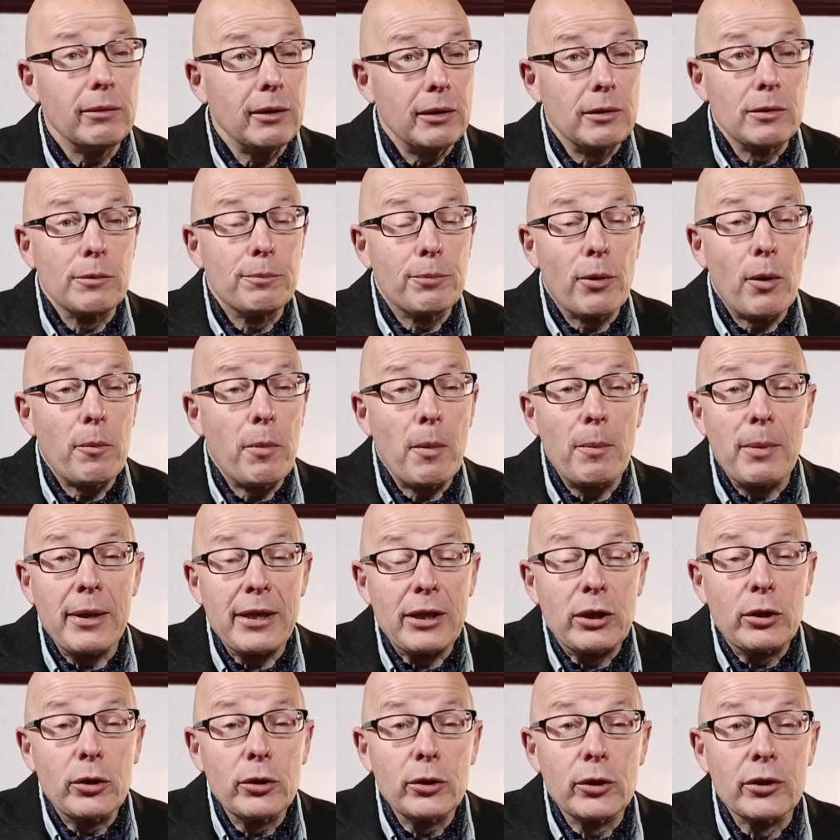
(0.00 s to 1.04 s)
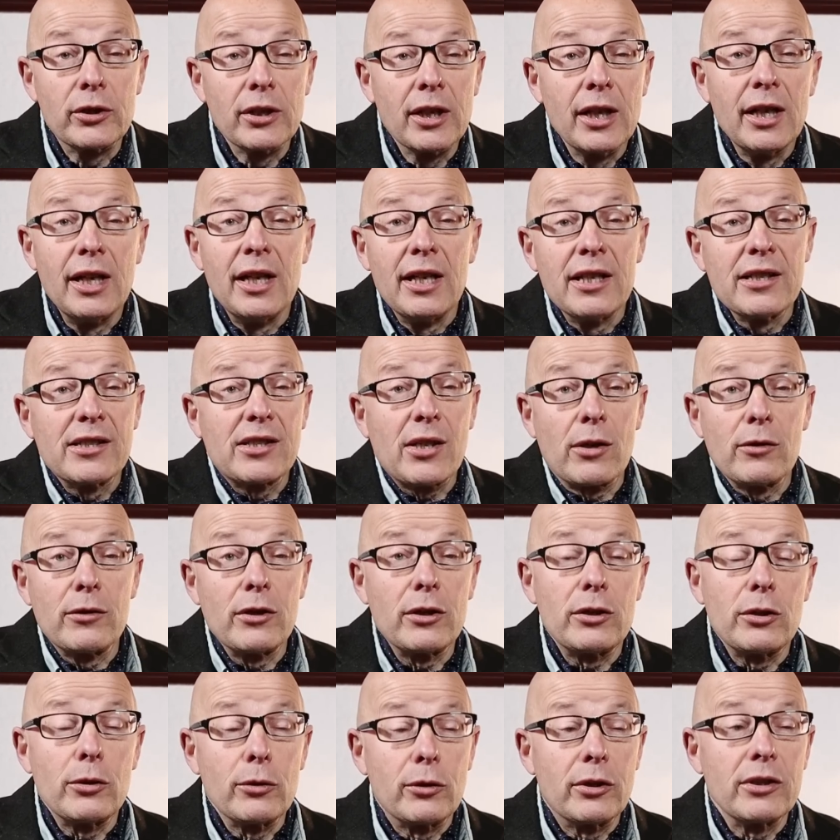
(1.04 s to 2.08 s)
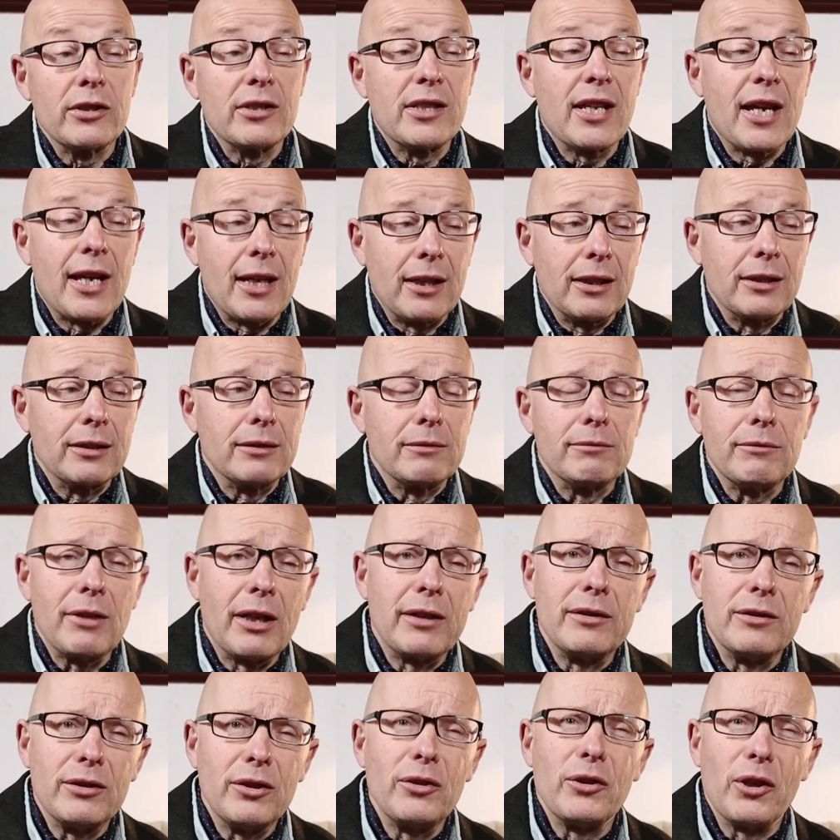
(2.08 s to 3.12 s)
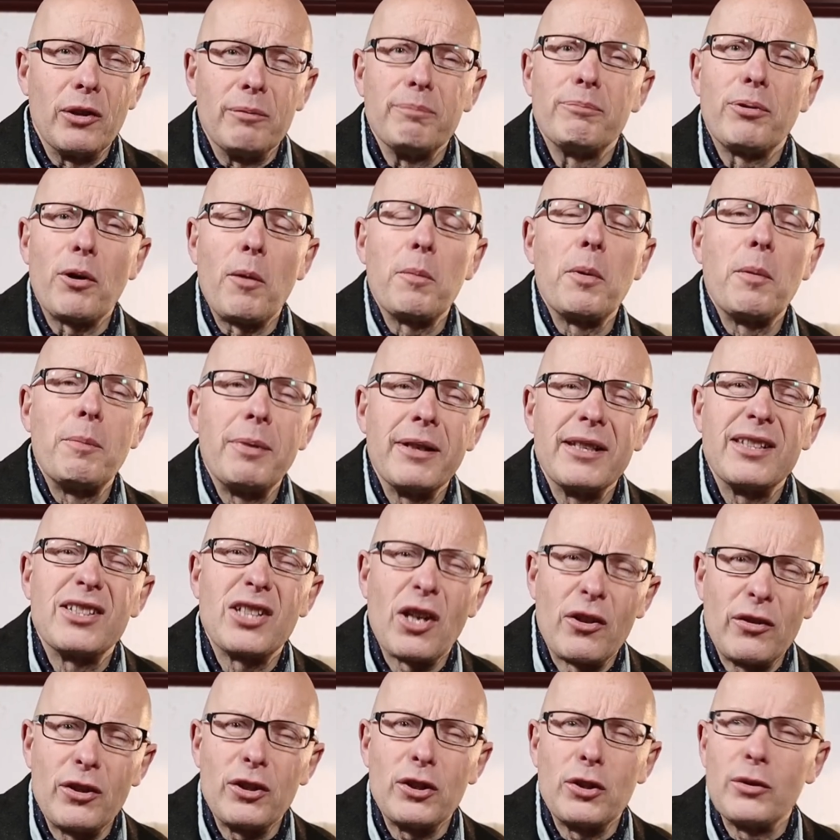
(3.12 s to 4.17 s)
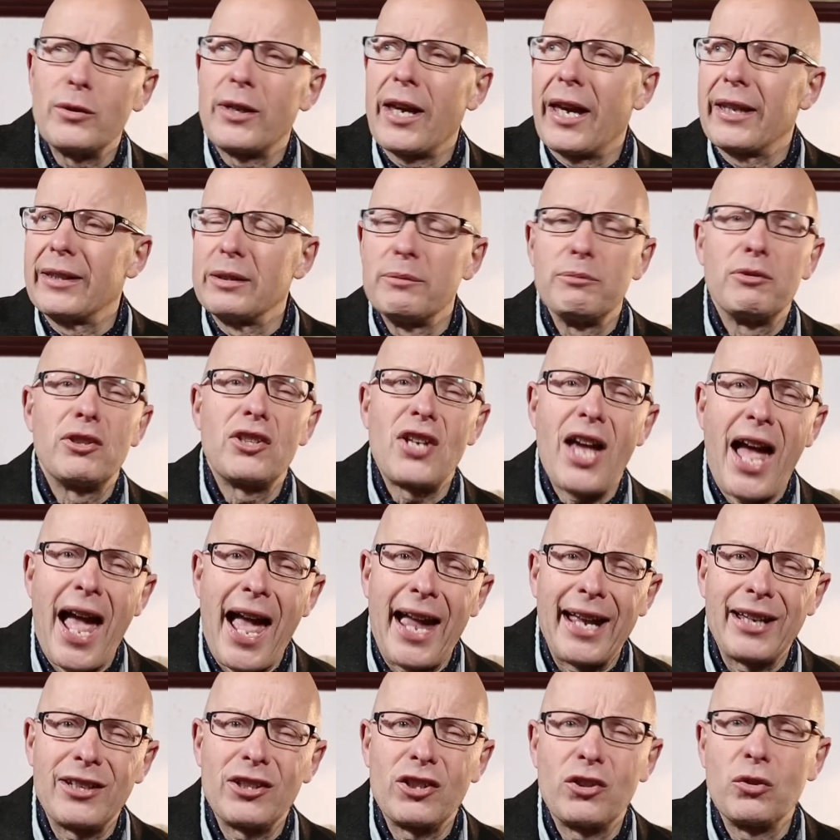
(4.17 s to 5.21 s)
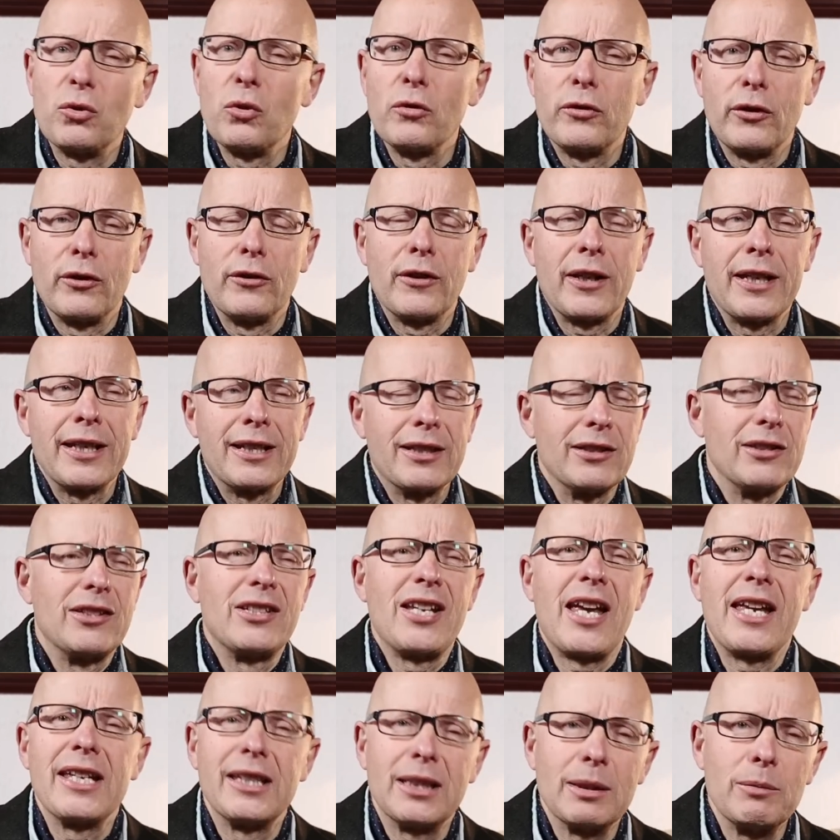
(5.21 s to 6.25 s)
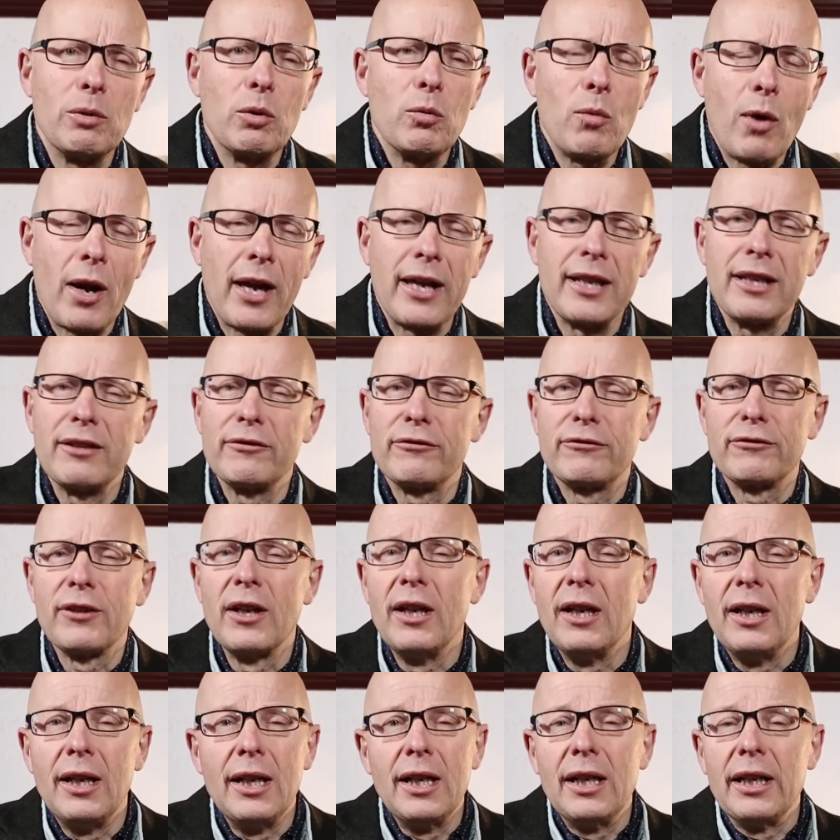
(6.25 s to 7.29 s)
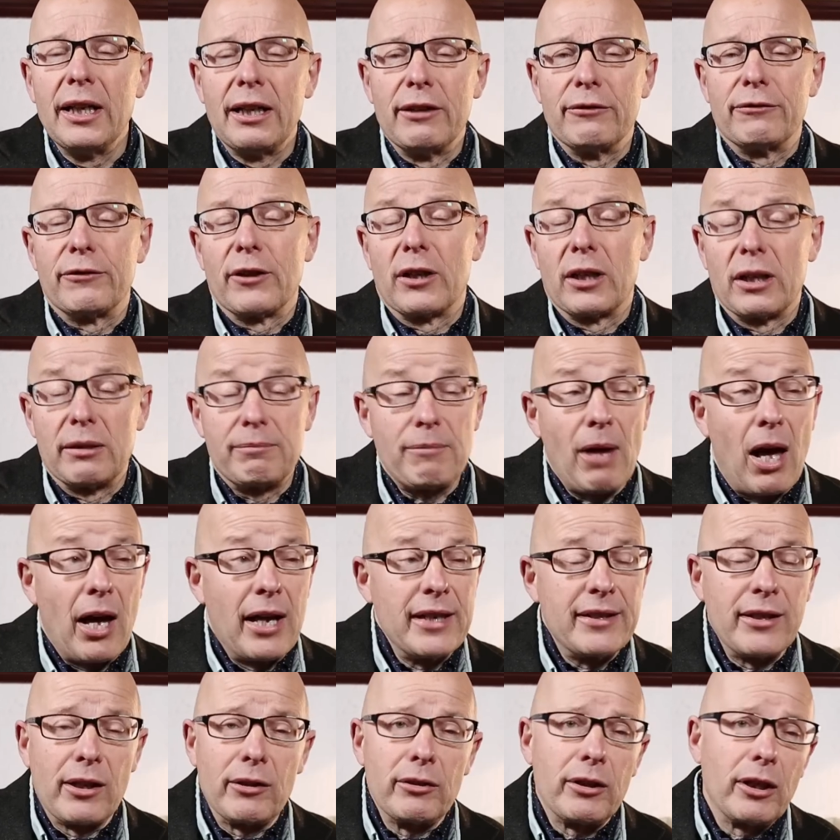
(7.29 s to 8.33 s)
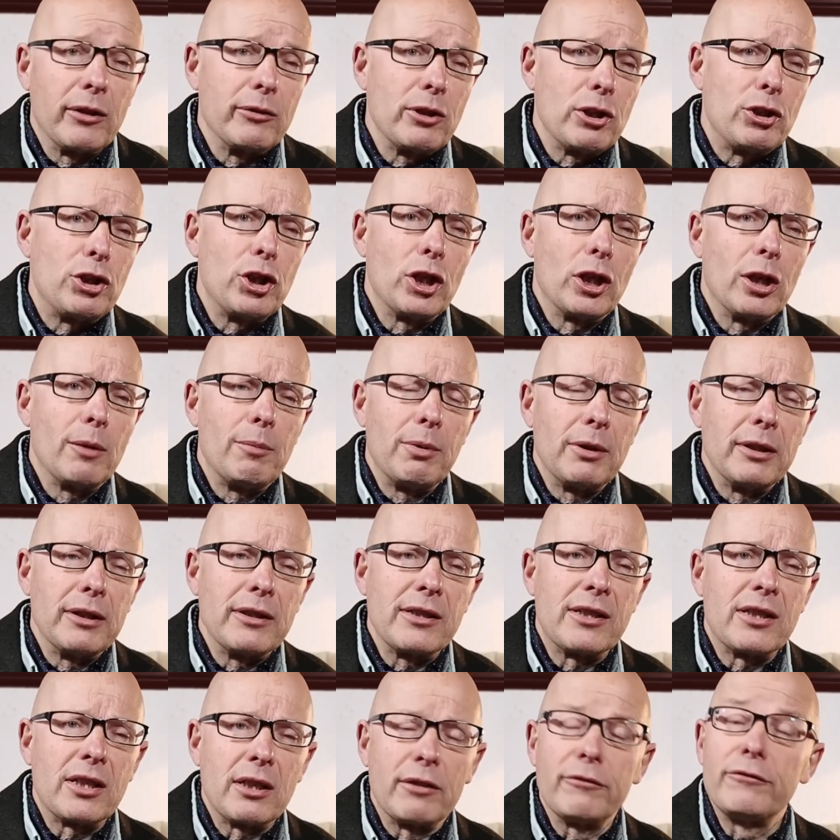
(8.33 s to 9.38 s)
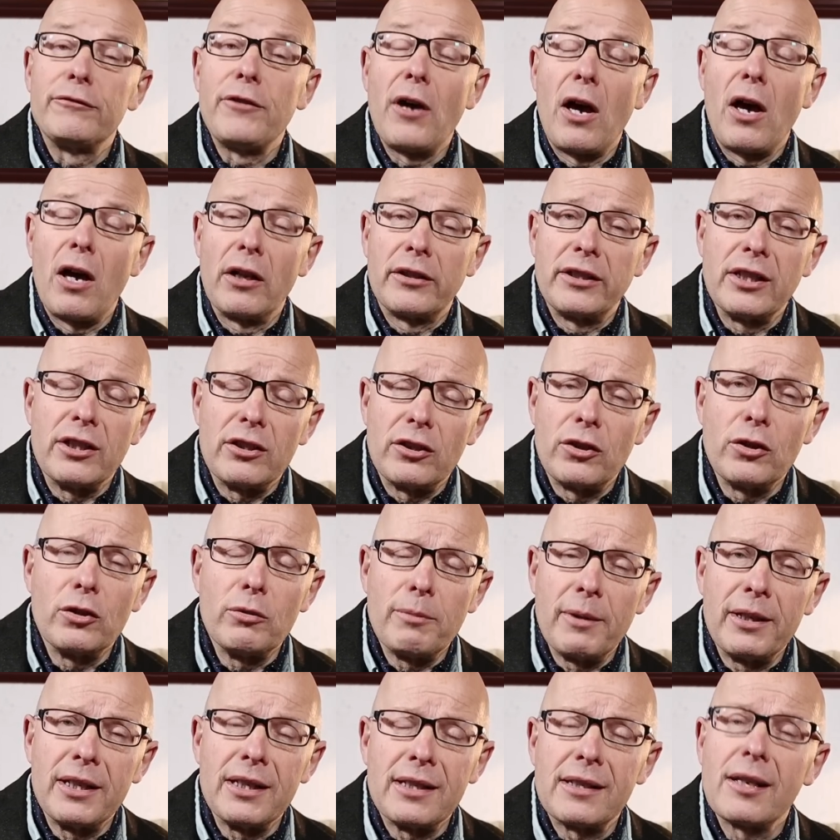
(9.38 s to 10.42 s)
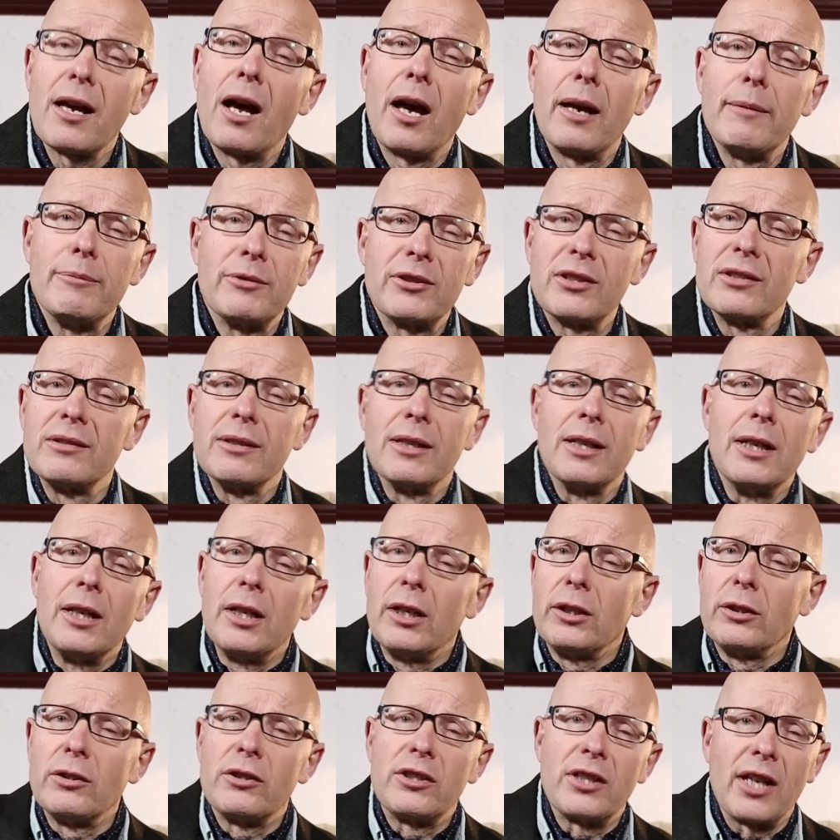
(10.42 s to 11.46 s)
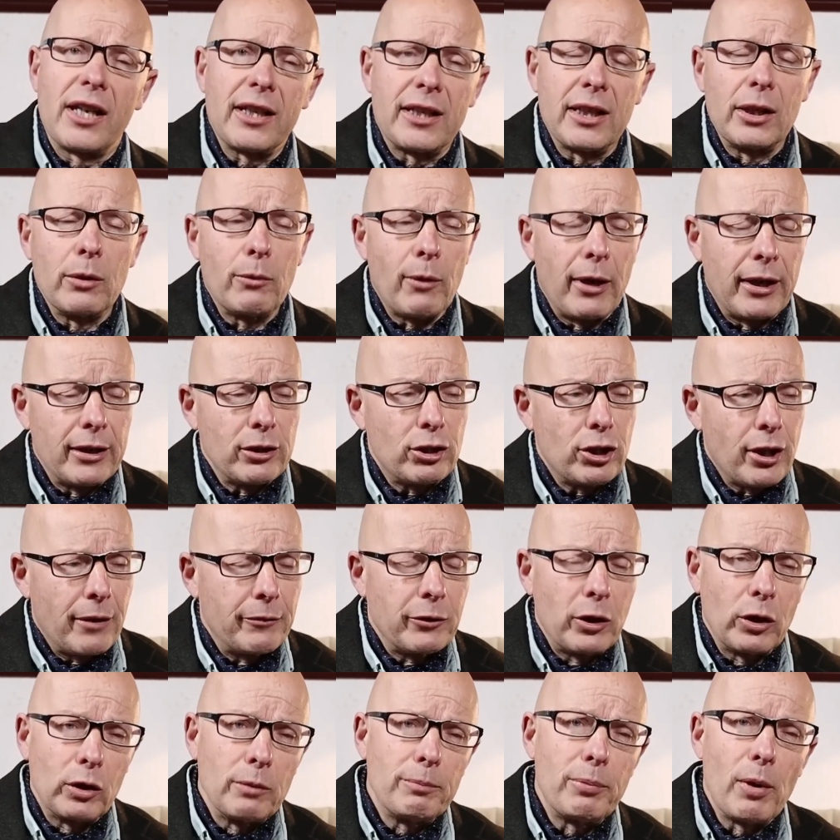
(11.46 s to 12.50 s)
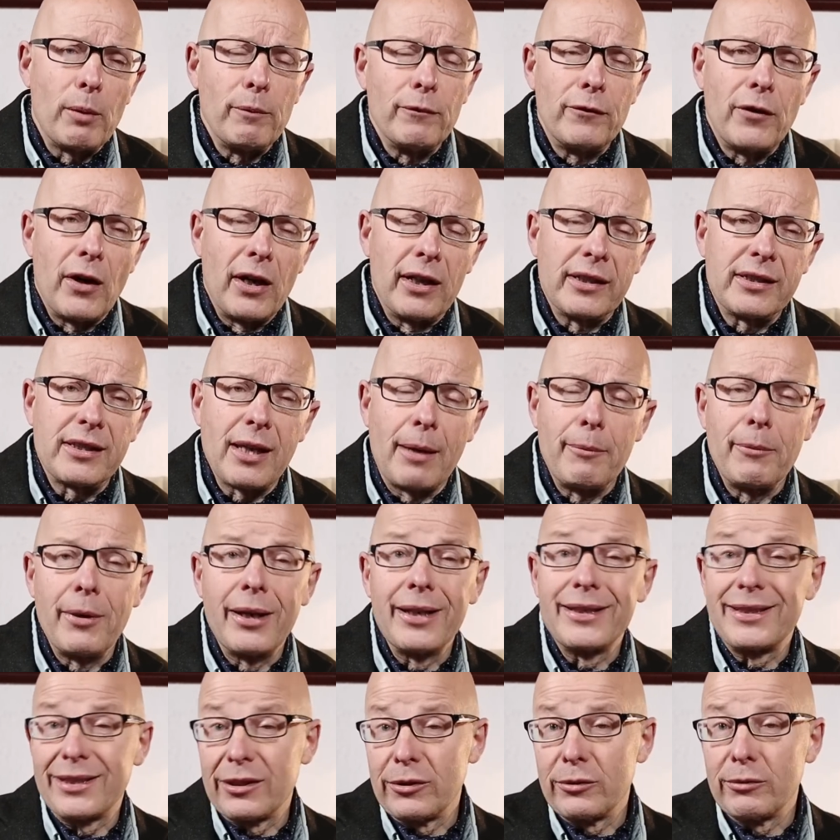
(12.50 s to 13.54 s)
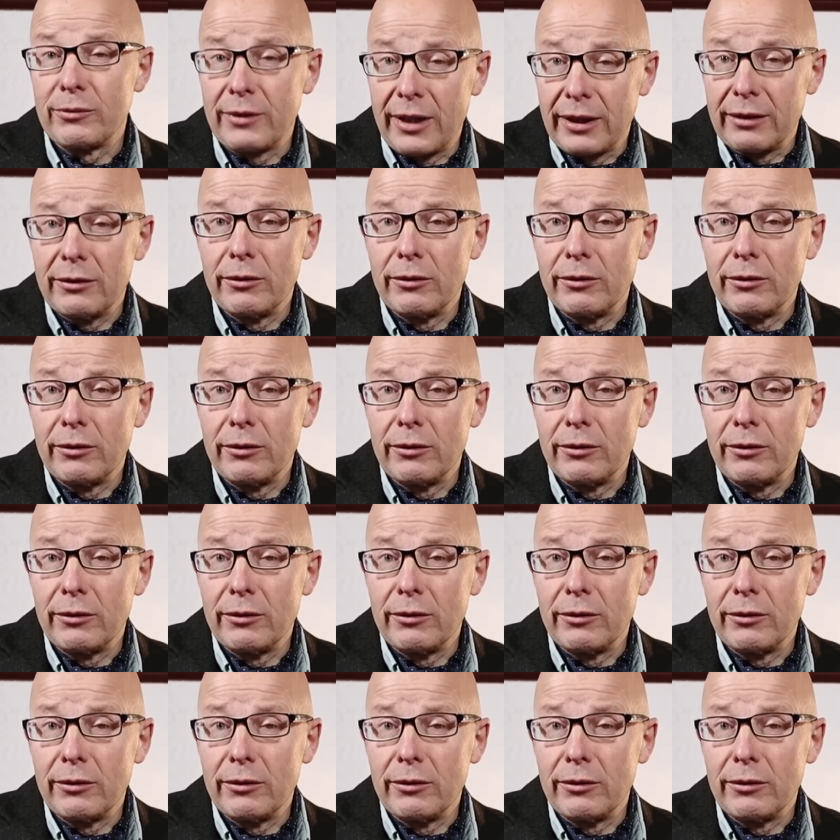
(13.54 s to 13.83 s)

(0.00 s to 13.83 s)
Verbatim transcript: You probably could so that you can tell and, and you know, probably so that you get them taxed or that they can take them away if if, uh, I don't know, a gerbil has uh, farted too many times and you take it away and shove it on a bonfire somewhere to,